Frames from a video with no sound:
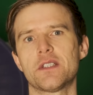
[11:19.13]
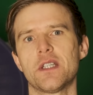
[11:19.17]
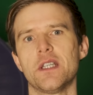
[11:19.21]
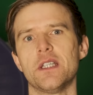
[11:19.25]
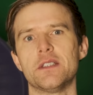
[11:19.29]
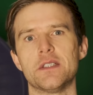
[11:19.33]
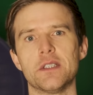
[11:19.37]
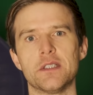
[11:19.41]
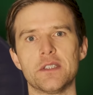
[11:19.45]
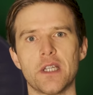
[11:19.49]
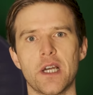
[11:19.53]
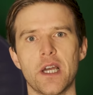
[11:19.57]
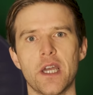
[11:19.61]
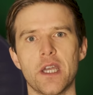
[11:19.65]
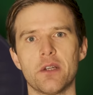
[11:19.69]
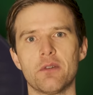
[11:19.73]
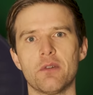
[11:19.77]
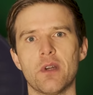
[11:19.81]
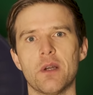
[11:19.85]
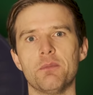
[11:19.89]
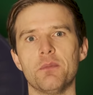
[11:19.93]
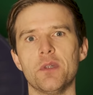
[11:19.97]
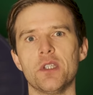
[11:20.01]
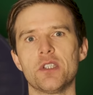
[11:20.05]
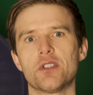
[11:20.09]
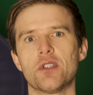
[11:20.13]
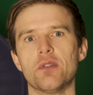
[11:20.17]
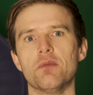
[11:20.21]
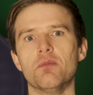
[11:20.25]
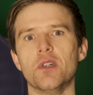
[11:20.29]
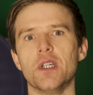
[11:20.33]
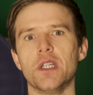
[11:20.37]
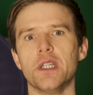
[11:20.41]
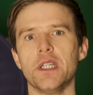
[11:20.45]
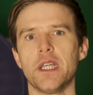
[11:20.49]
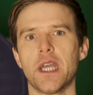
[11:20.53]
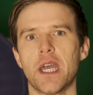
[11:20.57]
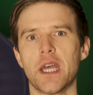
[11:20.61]
is a diagram which can
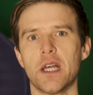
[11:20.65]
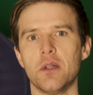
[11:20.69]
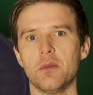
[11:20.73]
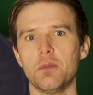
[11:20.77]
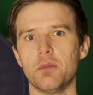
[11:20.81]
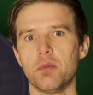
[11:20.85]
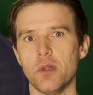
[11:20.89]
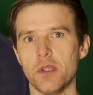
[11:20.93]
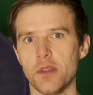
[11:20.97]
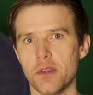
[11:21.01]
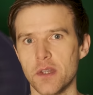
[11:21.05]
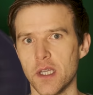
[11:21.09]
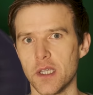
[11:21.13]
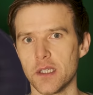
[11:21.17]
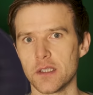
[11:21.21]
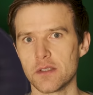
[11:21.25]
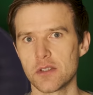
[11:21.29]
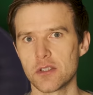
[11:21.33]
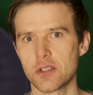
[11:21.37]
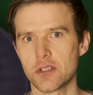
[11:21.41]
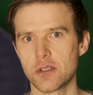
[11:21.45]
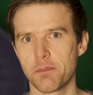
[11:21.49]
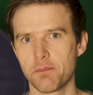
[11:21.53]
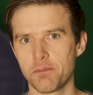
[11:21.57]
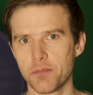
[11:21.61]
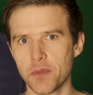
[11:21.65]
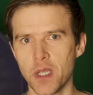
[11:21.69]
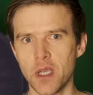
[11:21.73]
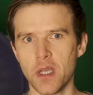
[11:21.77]
really help with this.